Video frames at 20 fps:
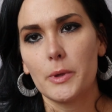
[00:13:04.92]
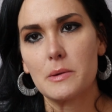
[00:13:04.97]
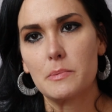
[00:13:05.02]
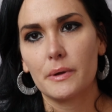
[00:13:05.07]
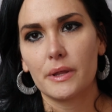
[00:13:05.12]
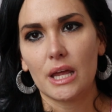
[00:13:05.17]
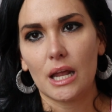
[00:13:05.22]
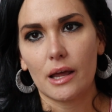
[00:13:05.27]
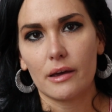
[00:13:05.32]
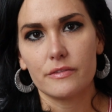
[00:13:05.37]

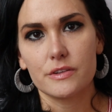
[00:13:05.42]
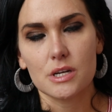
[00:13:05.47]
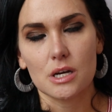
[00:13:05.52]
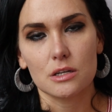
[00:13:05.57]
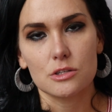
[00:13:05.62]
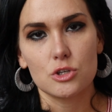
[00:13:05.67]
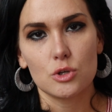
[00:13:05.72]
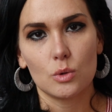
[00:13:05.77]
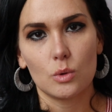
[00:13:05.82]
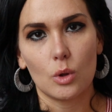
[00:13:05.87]
people that I've
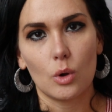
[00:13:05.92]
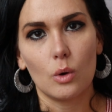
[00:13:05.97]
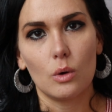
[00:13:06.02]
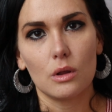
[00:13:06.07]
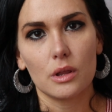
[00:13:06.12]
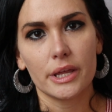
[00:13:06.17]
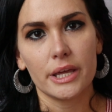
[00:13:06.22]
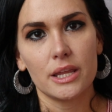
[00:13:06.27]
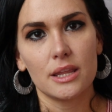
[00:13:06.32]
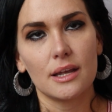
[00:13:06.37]
talked to
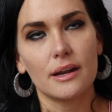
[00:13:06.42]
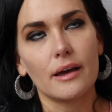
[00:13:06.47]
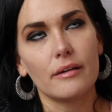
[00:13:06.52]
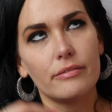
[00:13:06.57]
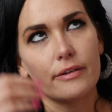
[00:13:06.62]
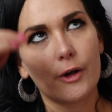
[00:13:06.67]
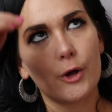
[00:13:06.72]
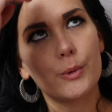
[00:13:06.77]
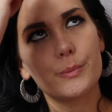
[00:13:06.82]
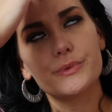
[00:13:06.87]
locally that
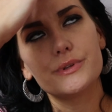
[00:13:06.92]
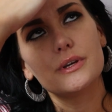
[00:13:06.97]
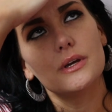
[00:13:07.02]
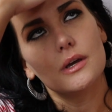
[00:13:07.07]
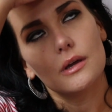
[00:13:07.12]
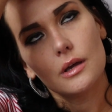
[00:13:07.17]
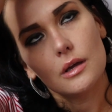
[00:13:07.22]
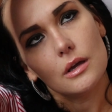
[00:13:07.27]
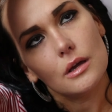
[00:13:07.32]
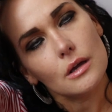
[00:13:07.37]
I've helped
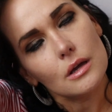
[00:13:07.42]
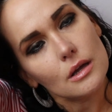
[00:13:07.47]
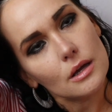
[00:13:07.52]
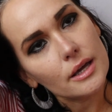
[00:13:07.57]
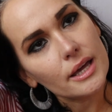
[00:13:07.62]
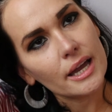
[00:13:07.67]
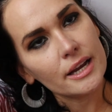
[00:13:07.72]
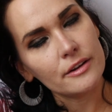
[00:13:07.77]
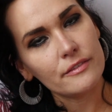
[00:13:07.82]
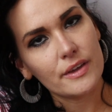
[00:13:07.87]

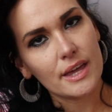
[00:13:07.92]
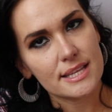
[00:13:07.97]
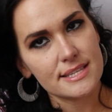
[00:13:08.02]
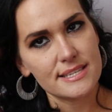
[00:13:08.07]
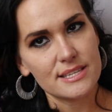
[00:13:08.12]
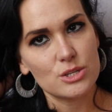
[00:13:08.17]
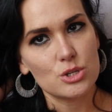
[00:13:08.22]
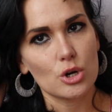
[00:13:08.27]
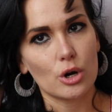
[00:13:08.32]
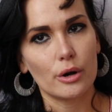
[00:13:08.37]
kind of get
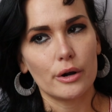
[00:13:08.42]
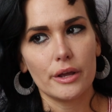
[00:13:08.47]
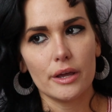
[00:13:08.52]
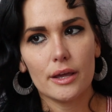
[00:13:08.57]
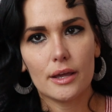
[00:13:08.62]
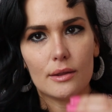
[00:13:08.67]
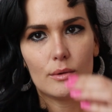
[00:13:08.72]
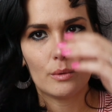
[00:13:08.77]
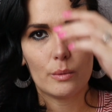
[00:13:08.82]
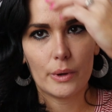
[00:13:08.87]

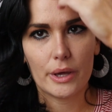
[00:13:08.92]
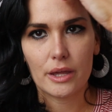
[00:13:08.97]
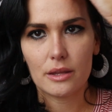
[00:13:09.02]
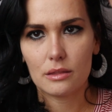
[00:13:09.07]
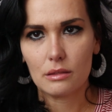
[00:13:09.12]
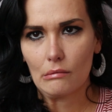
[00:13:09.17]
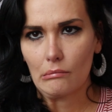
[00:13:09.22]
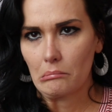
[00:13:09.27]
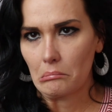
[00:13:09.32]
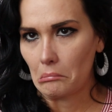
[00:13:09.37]
started
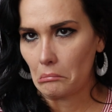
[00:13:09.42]
with,